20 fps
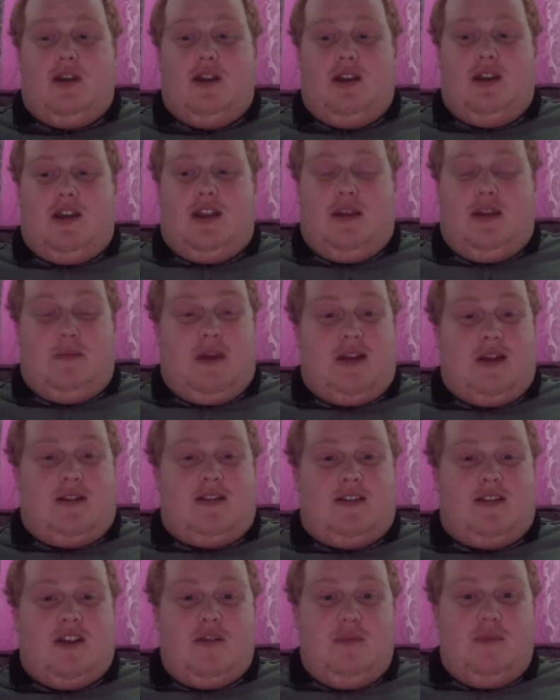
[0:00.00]
He made
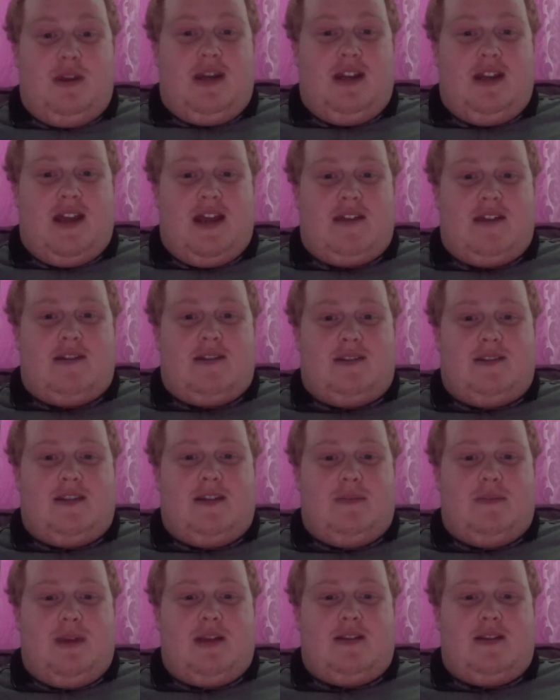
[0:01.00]
so many headers. He
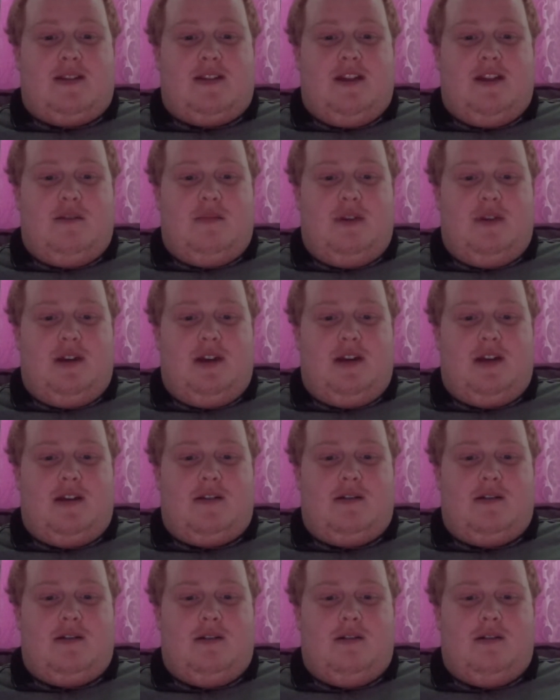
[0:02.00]
made so many,
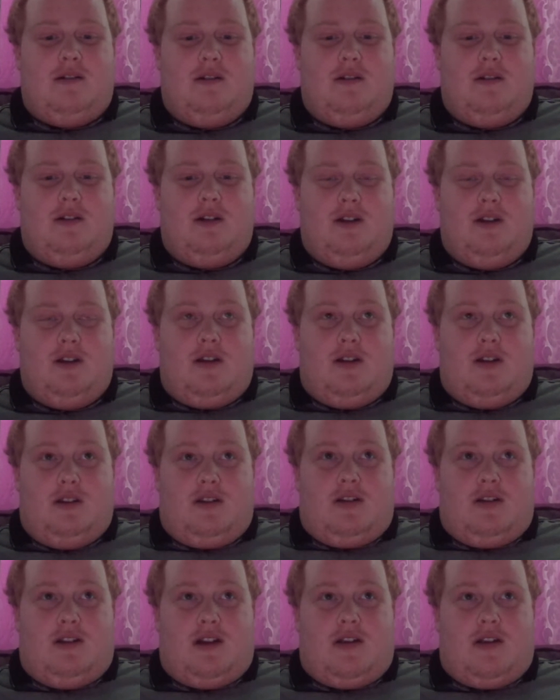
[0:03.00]

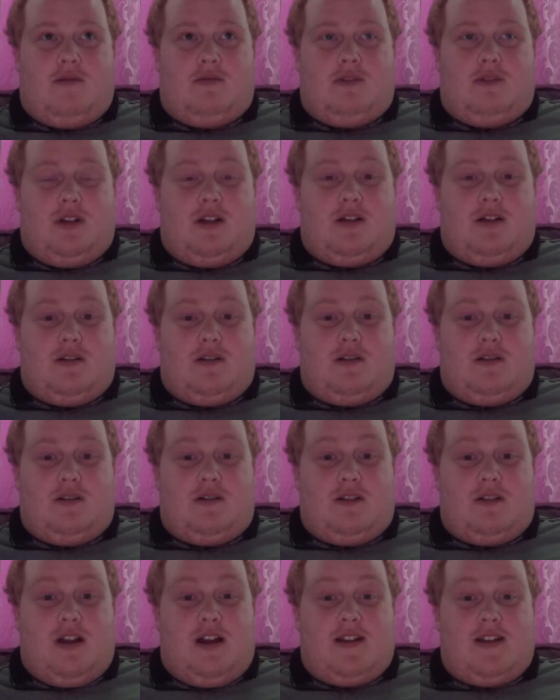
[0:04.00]
you know,
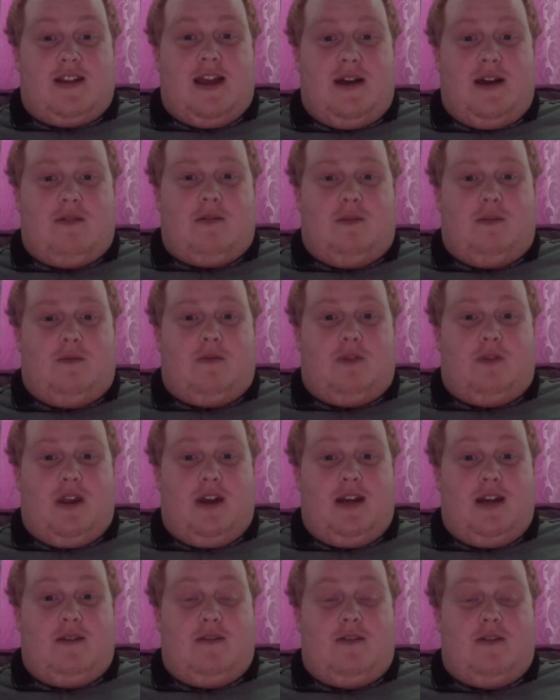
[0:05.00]
cut out of
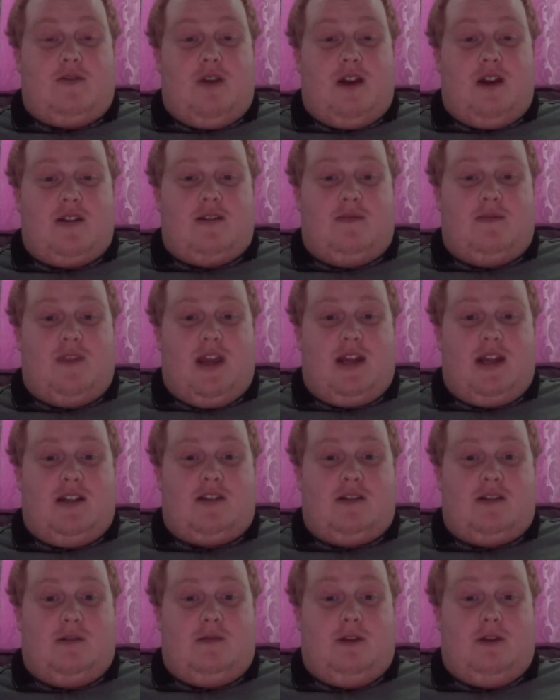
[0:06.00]
any threats of
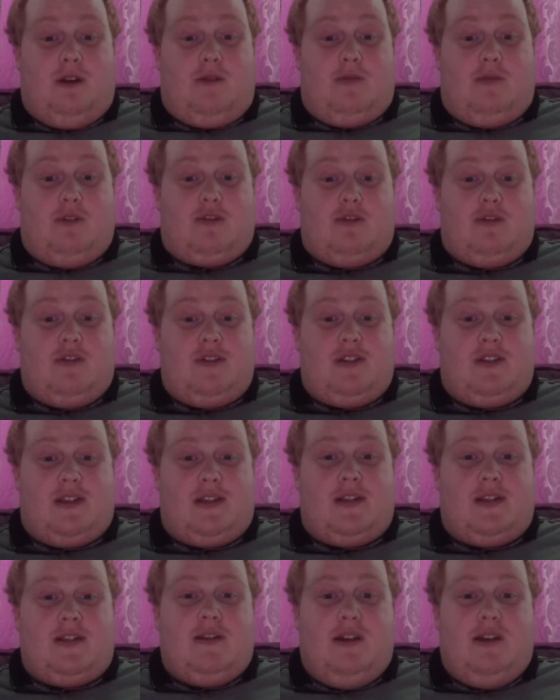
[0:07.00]
danger, you know, with
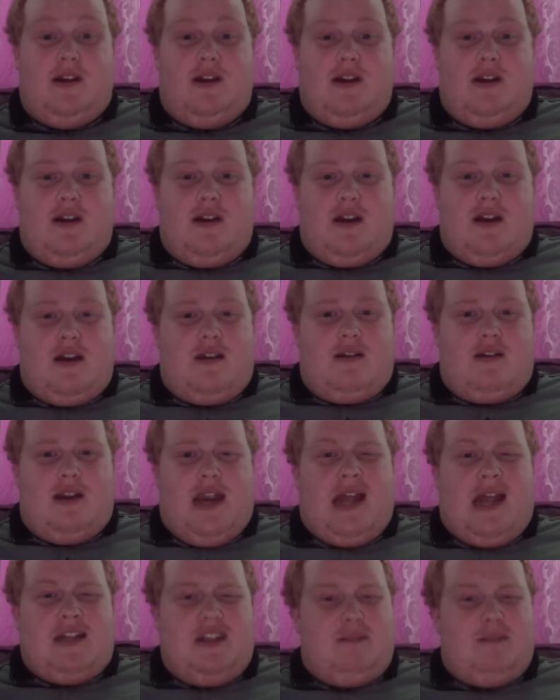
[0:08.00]
crosses. He
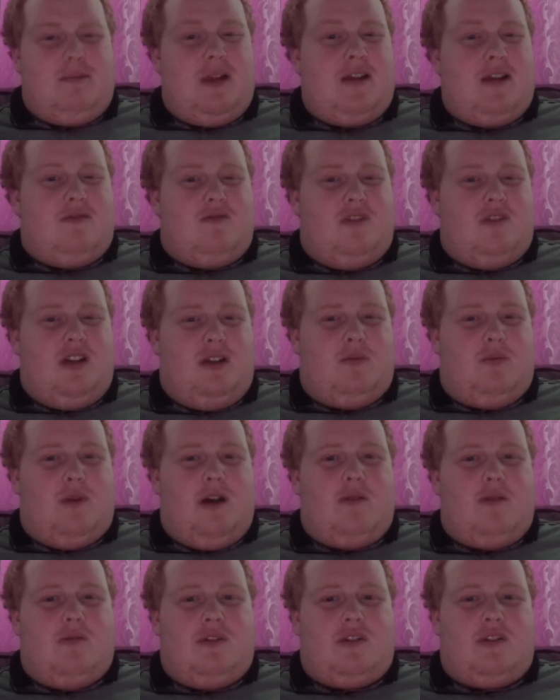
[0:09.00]
actually played really
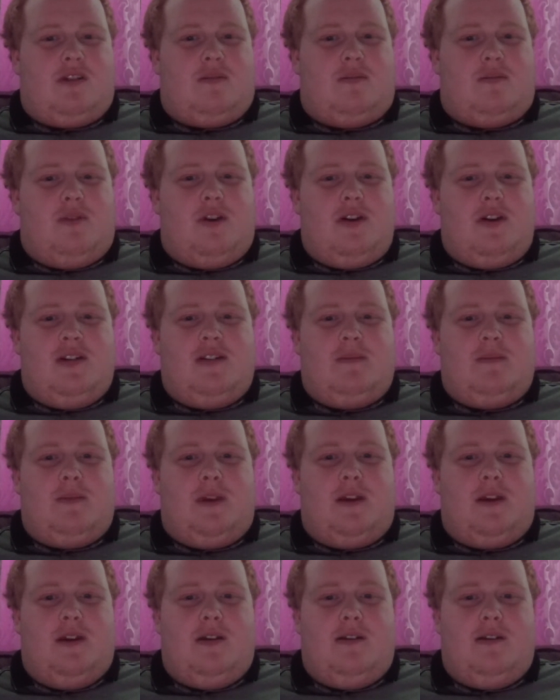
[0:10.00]
well, which surprised
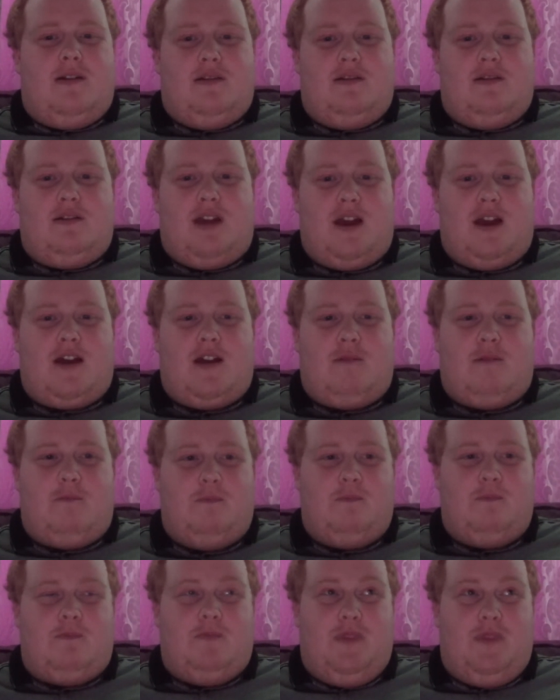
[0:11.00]
me.
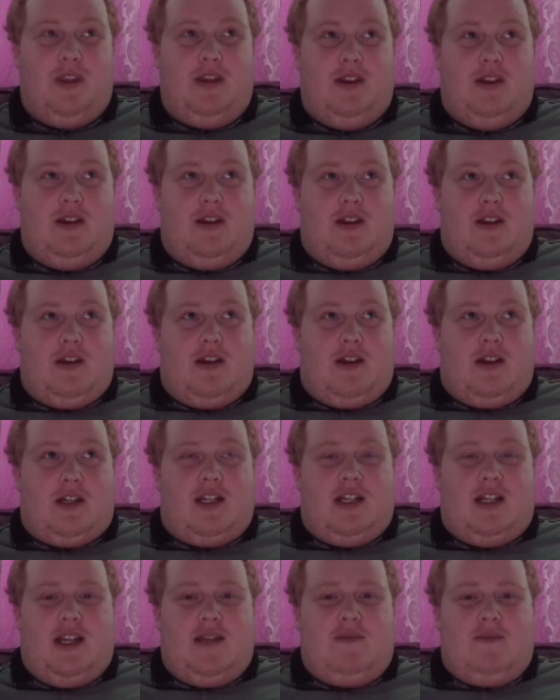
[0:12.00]
I'm going
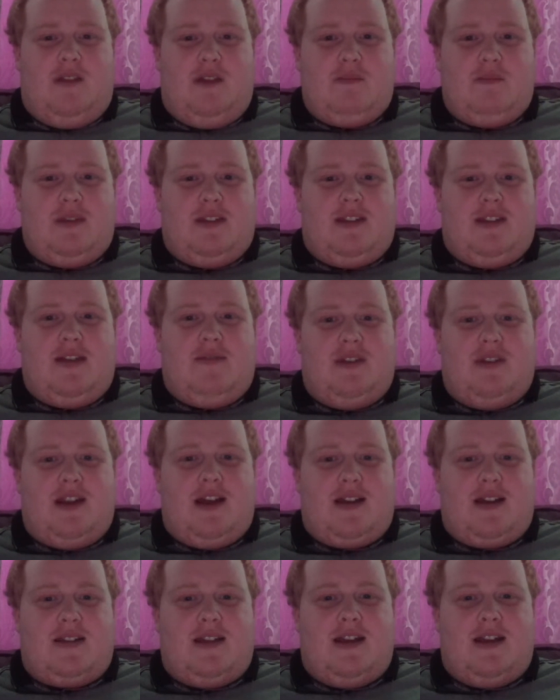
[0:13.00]
to give him a 7
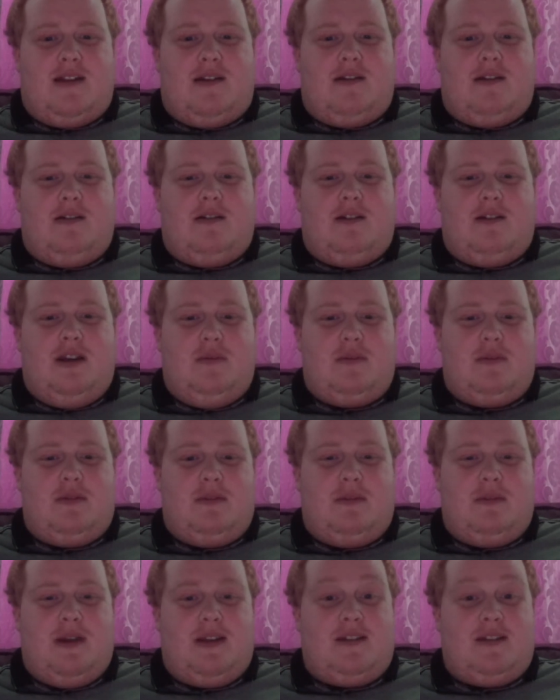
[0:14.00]
out of 10. He was the
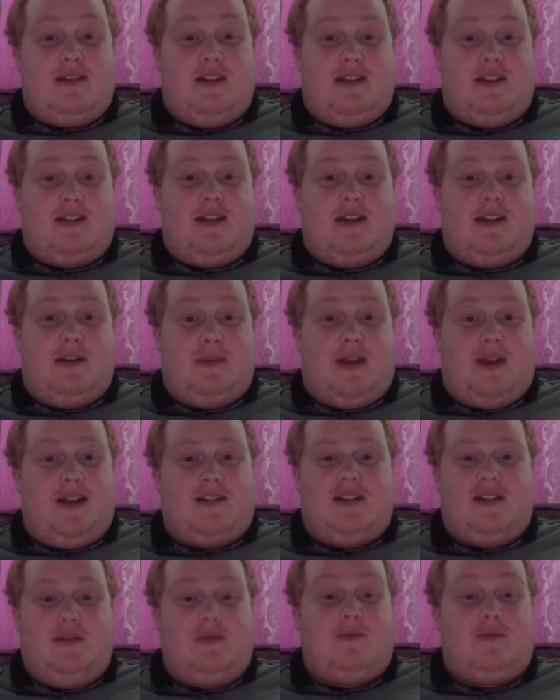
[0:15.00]
best of the
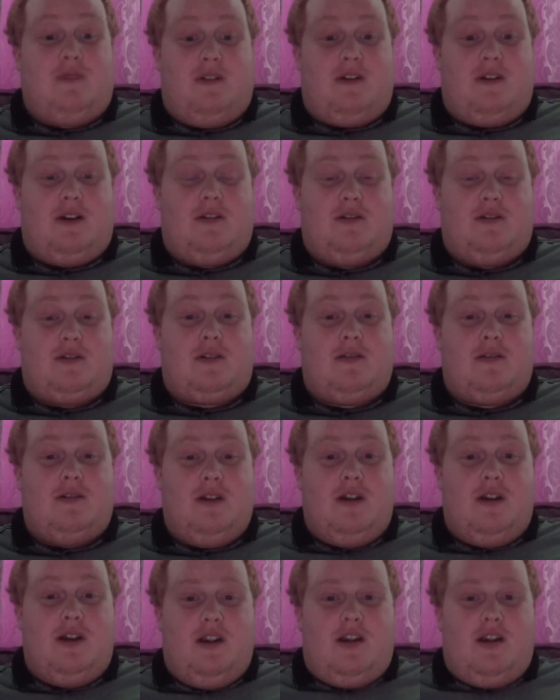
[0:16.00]
centre-backs. He was very good.
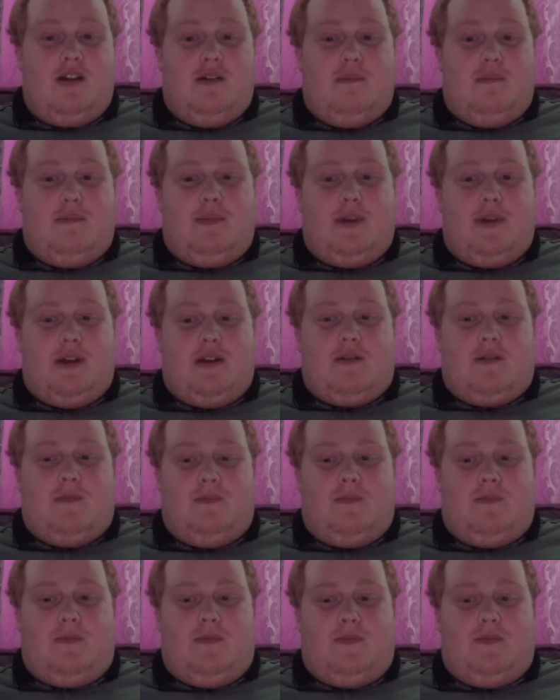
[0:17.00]
But
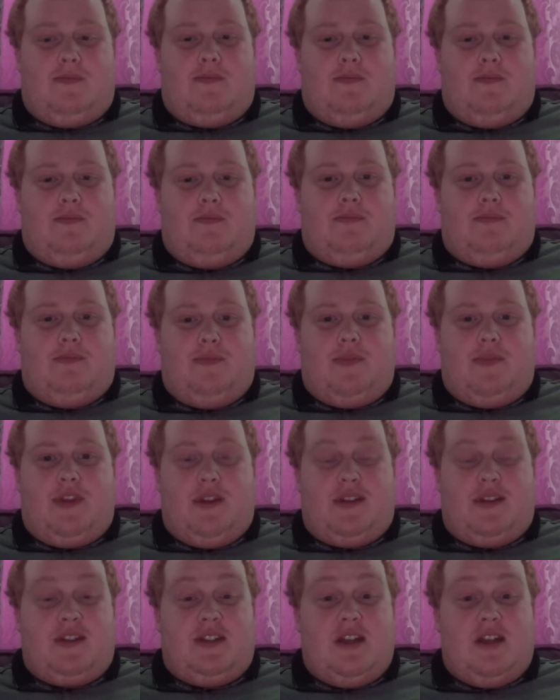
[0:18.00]
the
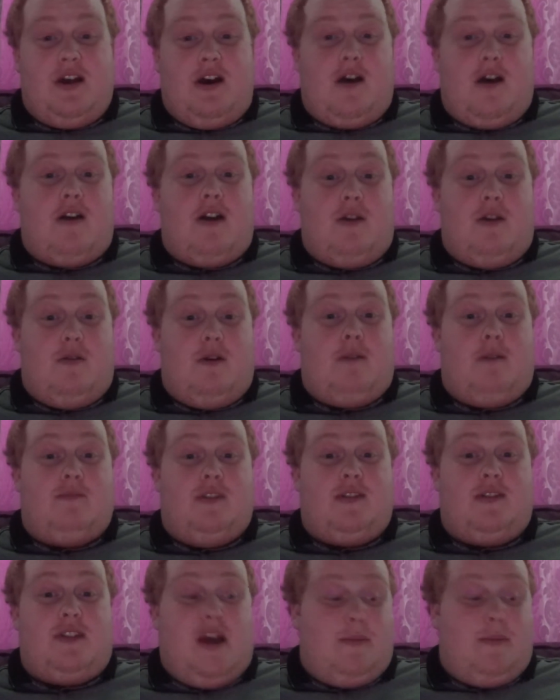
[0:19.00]
star, who I'm
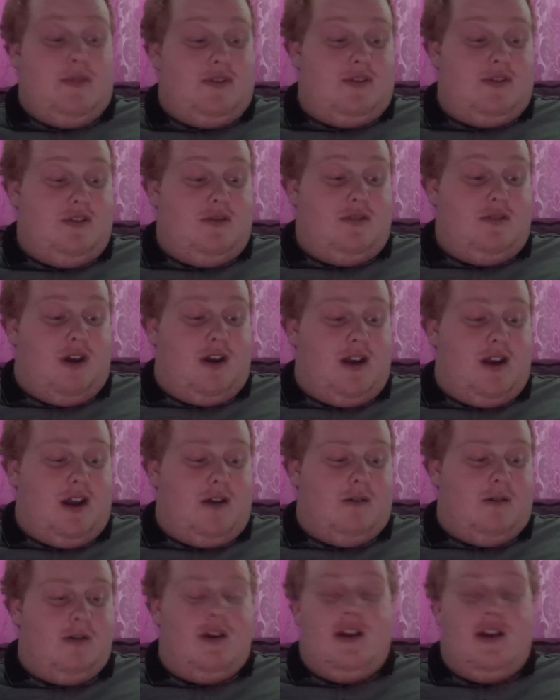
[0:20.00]
just coming to right
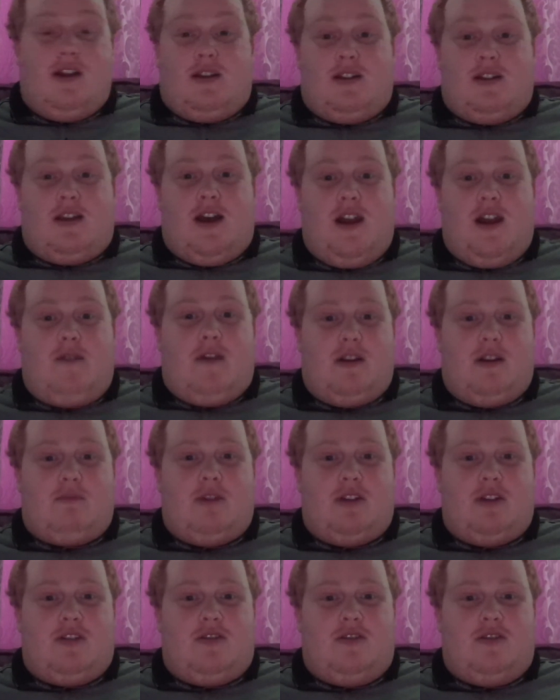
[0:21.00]
now, Tyrick
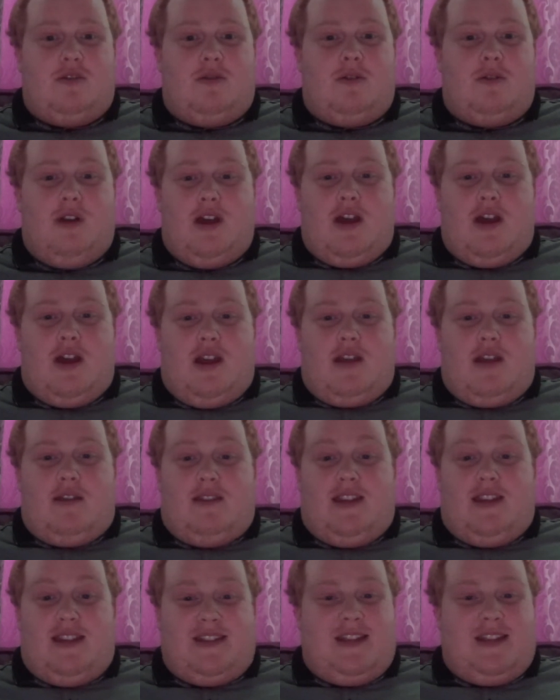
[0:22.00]
Mitchell,
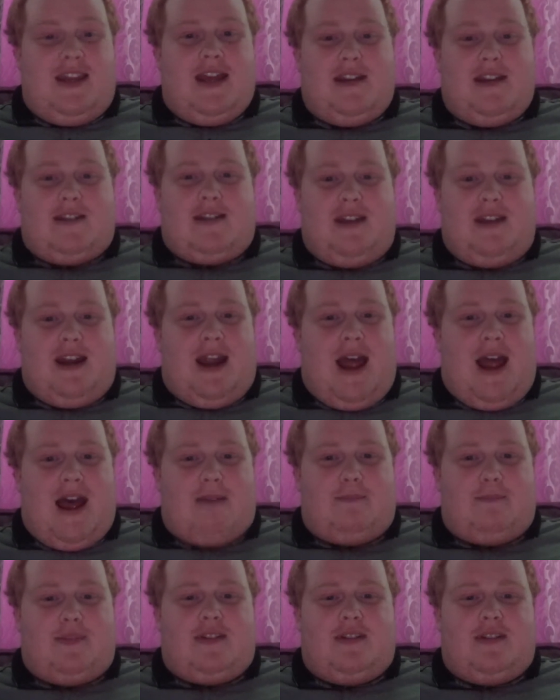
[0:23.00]
this kid is an
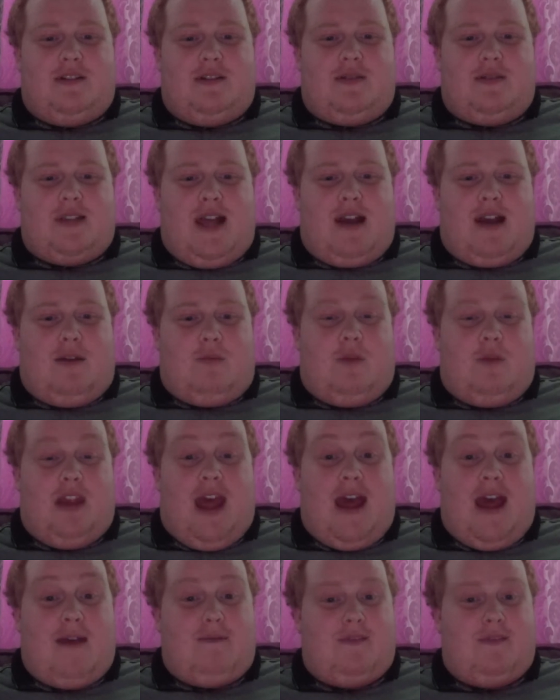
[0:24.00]
absolute talent. We
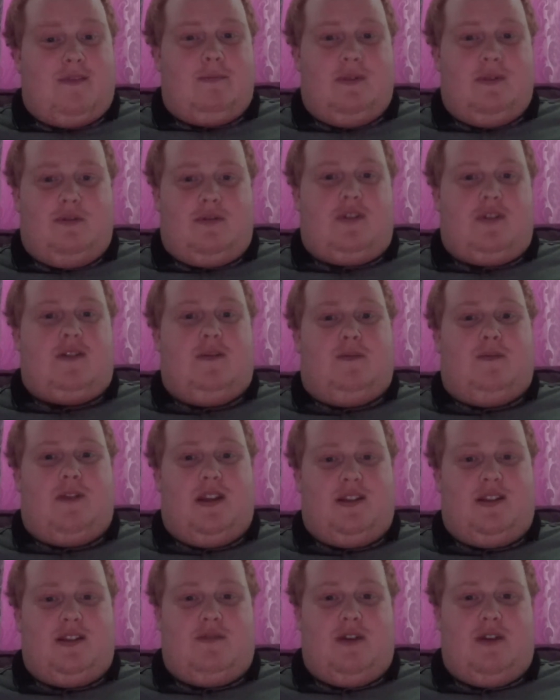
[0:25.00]
have to build a
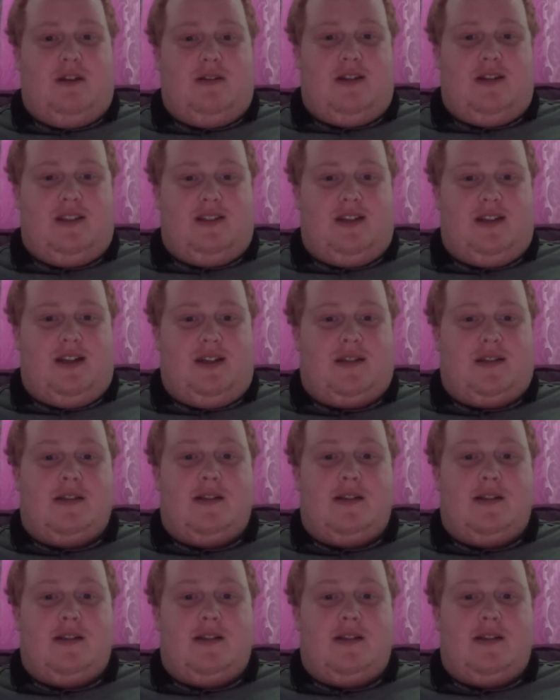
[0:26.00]
defence around this kid.